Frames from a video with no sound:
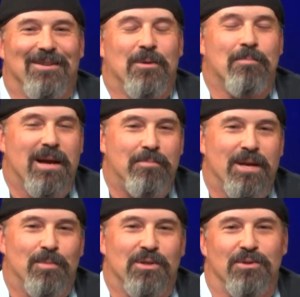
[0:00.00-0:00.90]
We might be
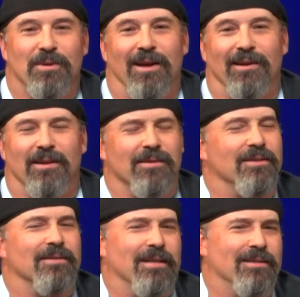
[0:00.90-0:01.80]
able to do that
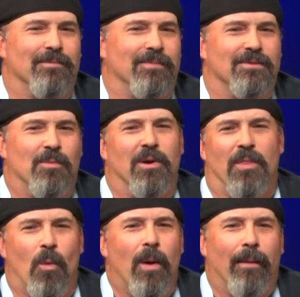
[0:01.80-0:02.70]
on somewhere on
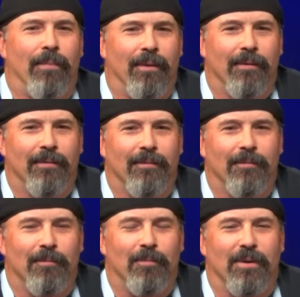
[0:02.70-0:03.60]
the web,
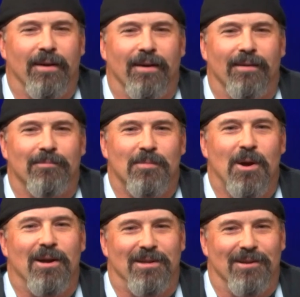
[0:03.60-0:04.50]
but
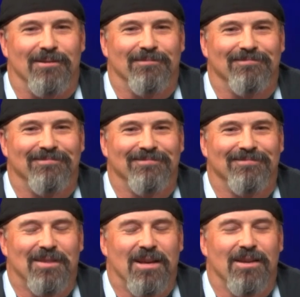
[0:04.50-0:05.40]
not here.
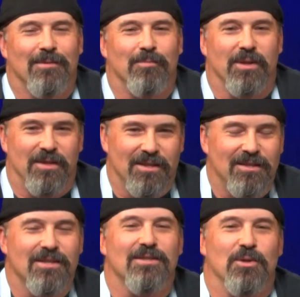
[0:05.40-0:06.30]
But
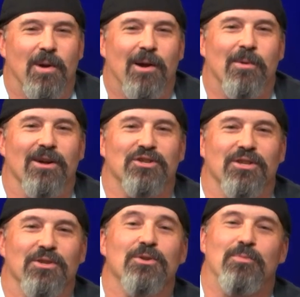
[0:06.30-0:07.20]
you are
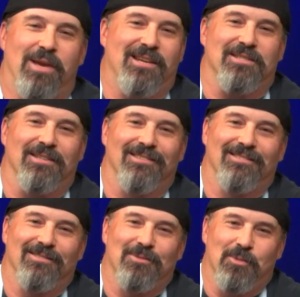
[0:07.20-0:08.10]
watching Nude Painting
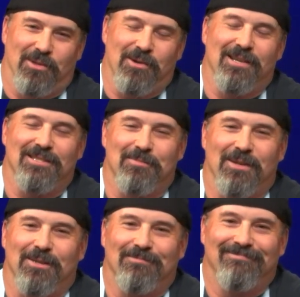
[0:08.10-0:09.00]
with Greg
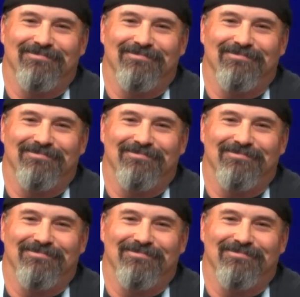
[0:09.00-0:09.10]
Simoneau.